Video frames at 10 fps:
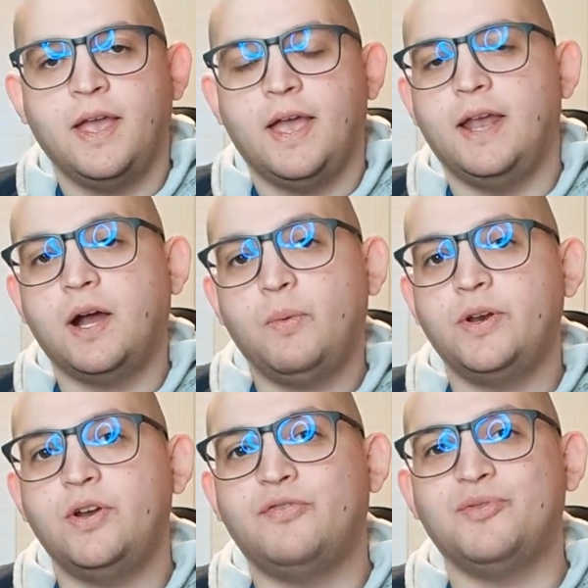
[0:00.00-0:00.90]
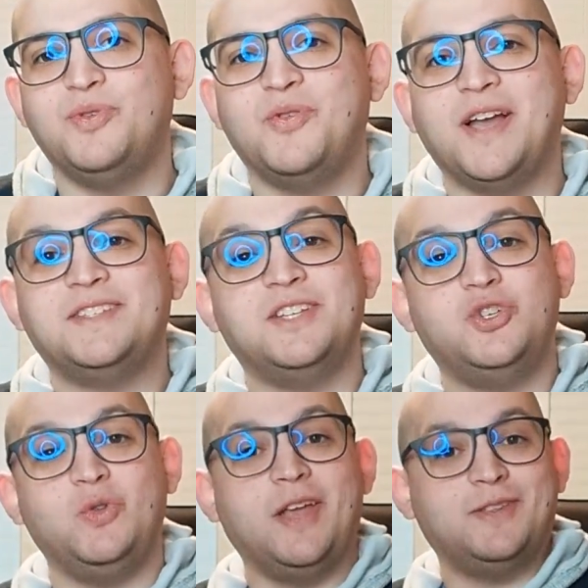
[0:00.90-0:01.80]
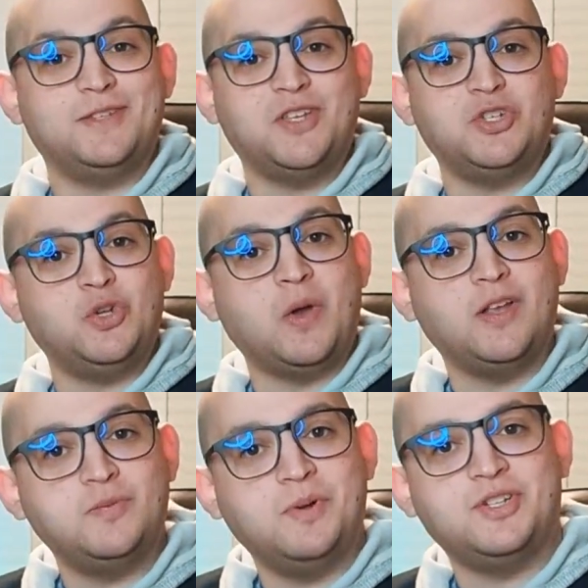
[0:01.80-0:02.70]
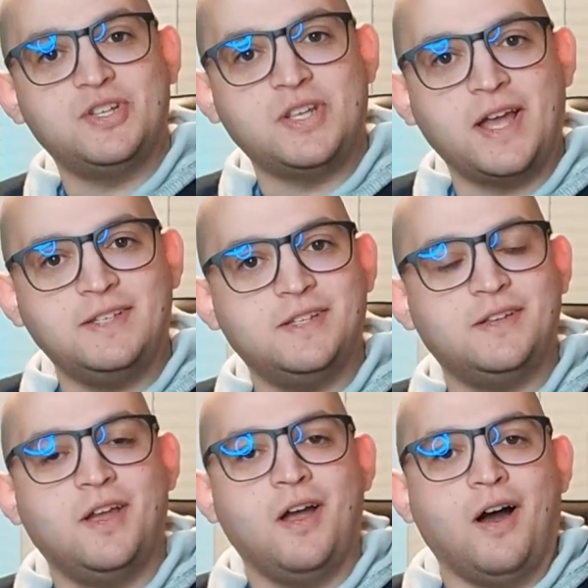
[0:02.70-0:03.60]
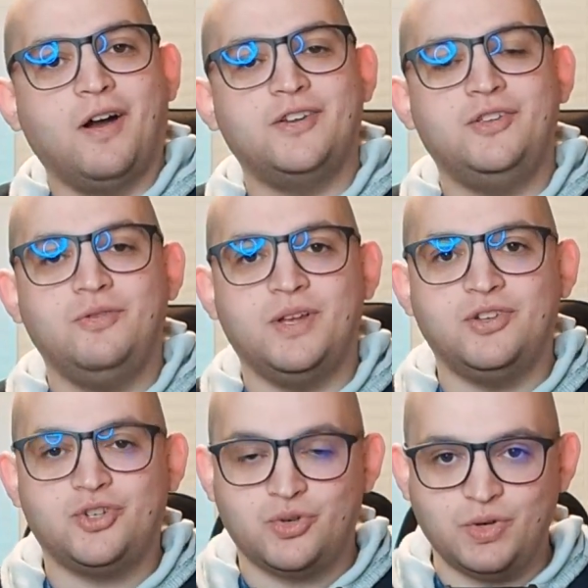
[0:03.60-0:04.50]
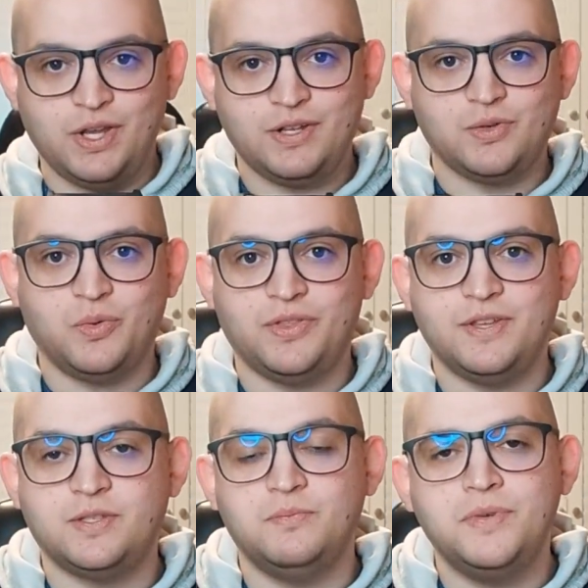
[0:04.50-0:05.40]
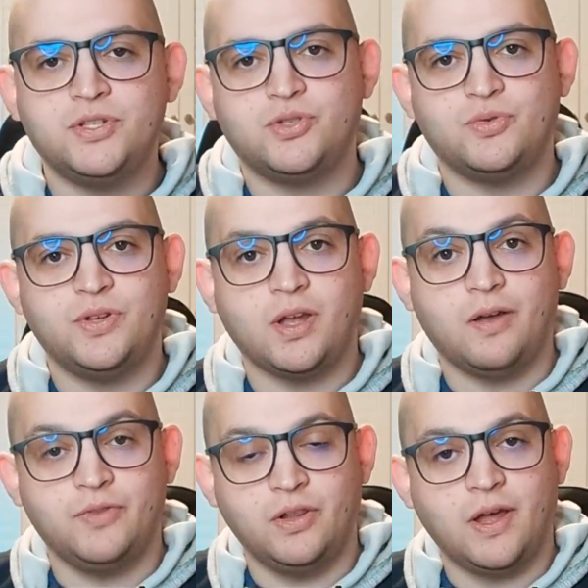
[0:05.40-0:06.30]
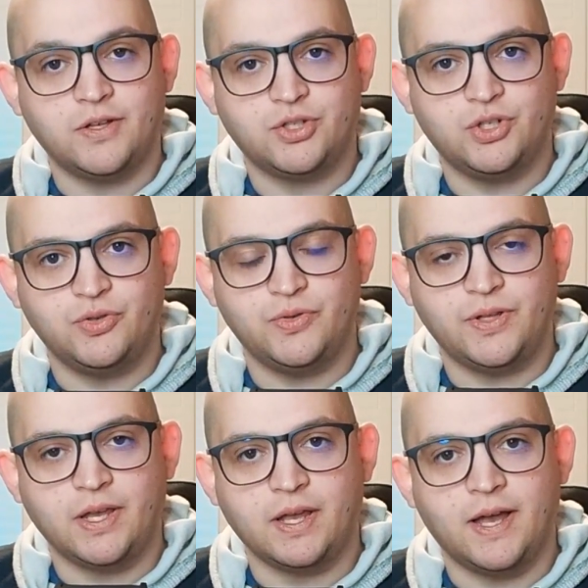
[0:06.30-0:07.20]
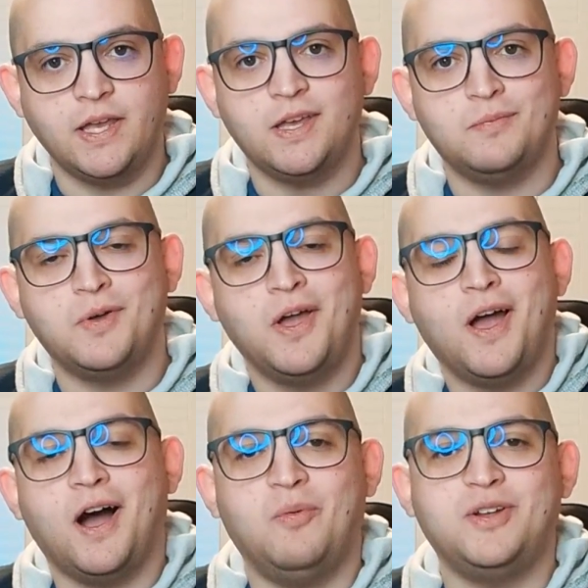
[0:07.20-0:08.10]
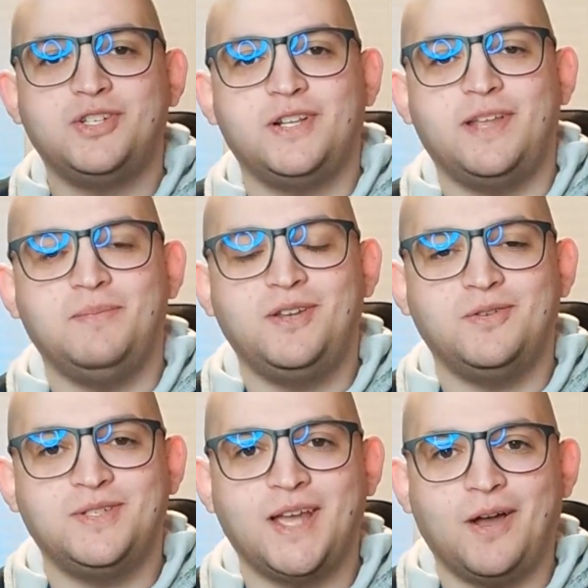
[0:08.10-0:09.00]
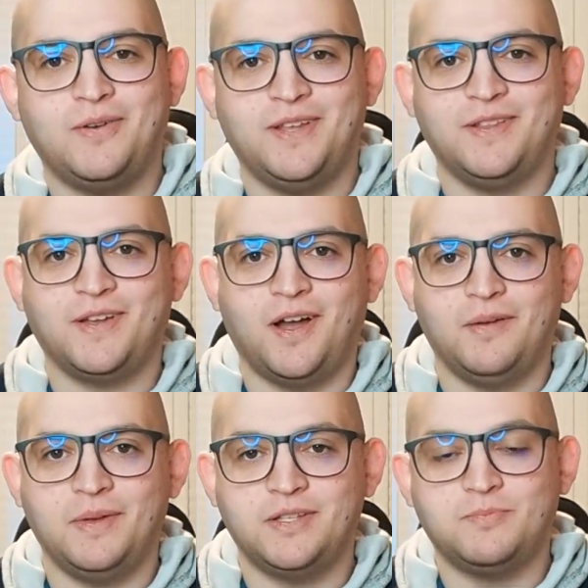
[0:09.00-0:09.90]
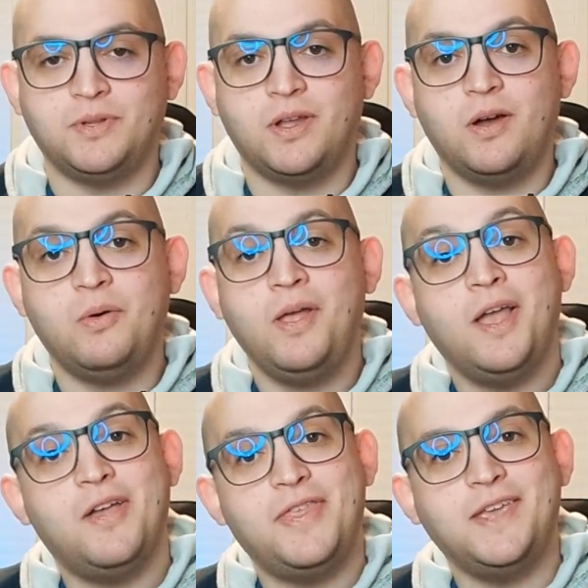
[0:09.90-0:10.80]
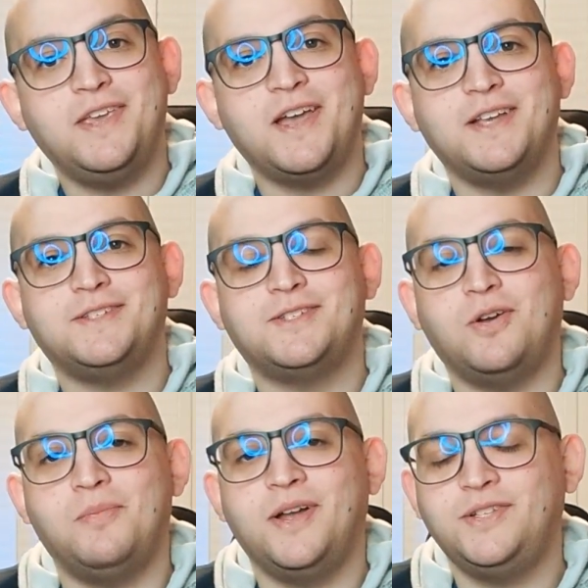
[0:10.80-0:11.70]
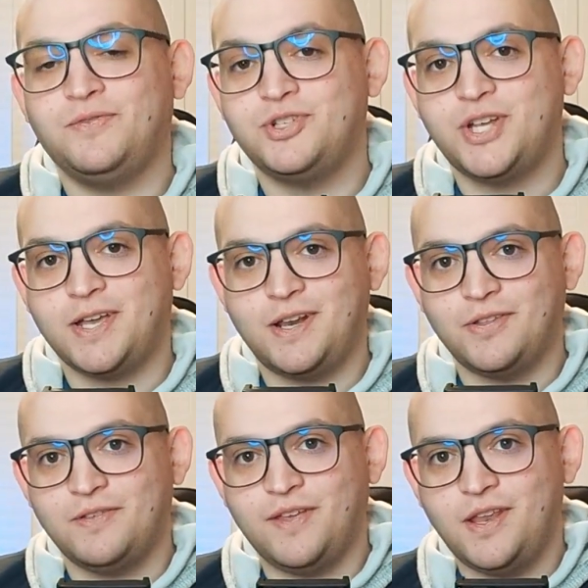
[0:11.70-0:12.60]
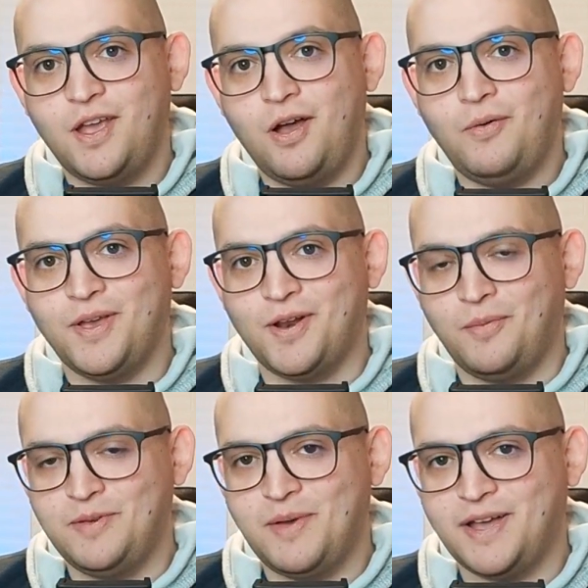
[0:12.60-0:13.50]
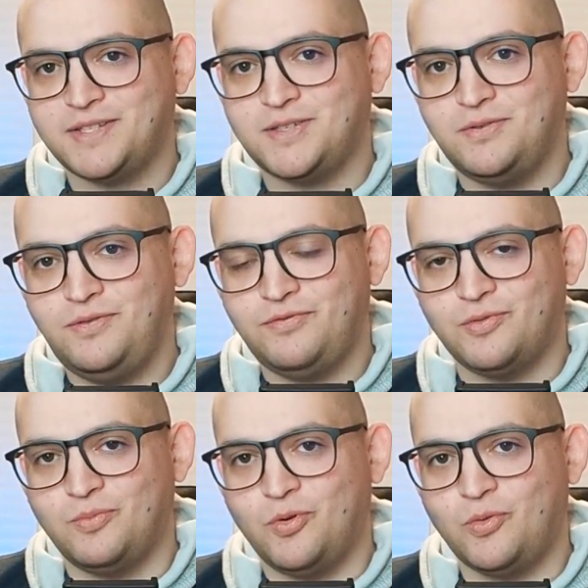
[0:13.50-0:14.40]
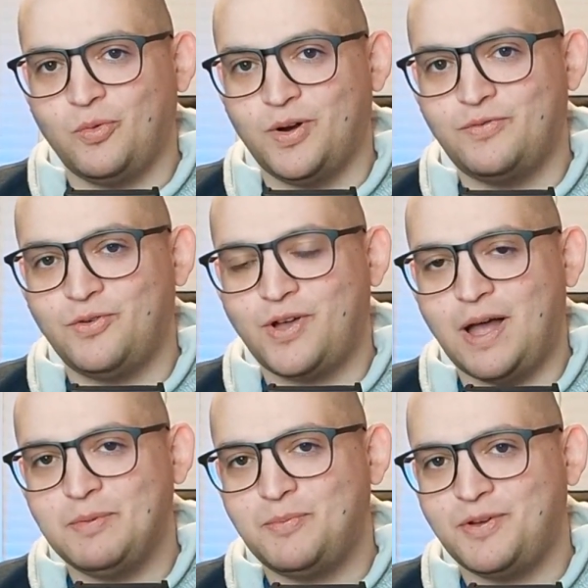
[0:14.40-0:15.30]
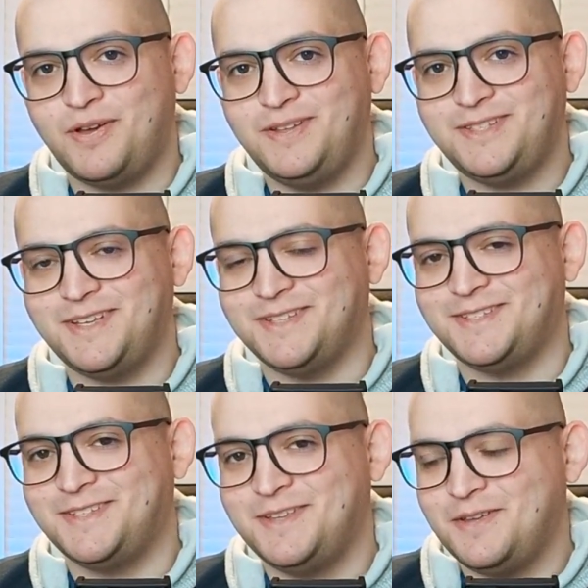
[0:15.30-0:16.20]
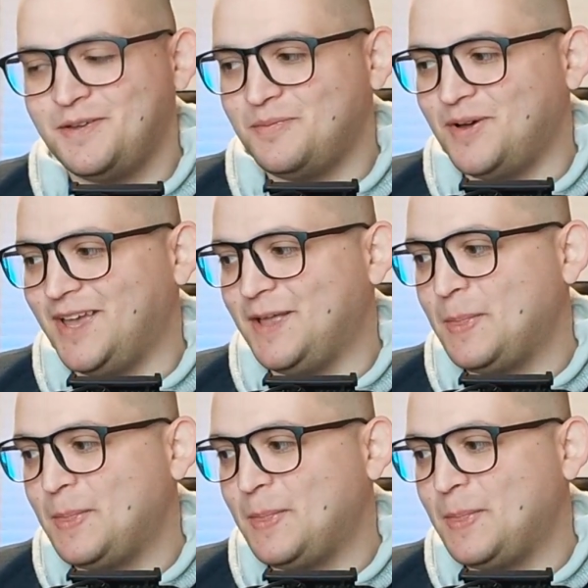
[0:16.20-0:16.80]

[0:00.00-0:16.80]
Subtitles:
And I wanna know from you guys, did you like this issue as much as I did? Are you intrigued with this mystery of the lost children like I am? I want you to let me know down in the comments below. Thank you guys so much for checking out the video, and I'll be back soon for more wonderful comic book content. Bye.